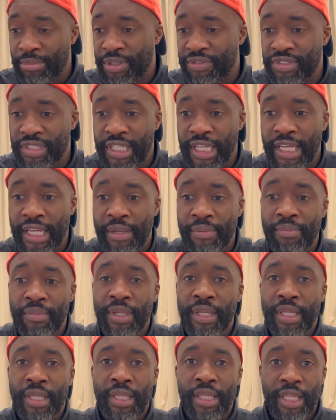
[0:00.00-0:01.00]
I've seen him,
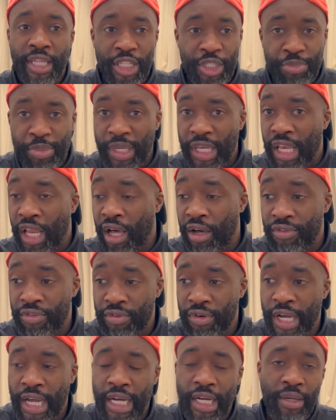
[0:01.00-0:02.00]
it's been love, right?